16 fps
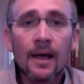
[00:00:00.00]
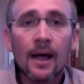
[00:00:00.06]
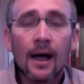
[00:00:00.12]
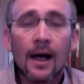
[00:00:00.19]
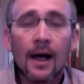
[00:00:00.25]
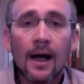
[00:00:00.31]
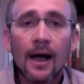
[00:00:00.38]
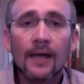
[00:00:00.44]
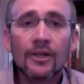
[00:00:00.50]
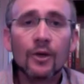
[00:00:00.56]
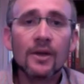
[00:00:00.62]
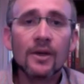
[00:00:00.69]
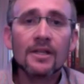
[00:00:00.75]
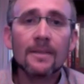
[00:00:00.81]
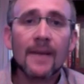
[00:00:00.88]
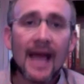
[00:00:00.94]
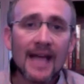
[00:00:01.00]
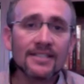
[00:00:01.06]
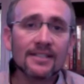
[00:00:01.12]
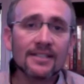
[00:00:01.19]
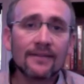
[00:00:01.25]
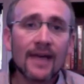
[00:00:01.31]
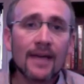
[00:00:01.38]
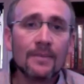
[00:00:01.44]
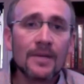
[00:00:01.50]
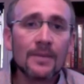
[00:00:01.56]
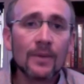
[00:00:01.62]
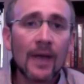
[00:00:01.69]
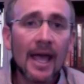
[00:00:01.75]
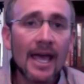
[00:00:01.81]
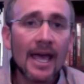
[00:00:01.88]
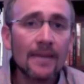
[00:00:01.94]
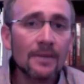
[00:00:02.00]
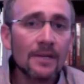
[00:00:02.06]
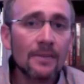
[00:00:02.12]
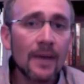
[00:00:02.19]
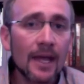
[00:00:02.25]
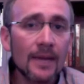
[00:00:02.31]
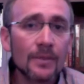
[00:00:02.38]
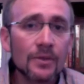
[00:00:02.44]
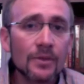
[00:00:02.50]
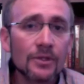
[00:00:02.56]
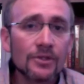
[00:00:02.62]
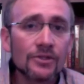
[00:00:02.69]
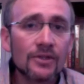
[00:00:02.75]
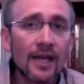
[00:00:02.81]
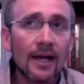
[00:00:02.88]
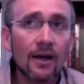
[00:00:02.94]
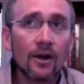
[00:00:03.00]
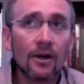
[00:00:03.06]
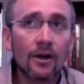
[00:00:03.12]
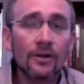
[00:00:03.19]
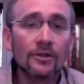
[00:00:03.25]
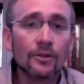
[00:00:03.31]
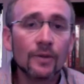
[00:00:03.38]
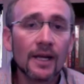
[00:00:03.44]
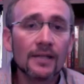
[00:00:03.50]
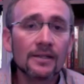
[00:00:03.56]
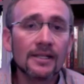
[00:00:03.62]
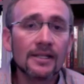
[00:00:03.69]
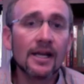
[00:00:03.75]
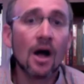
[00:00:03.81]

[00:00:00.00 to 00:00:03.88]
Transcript: Uh, you know, in the past, I've had people hand me papers that are directly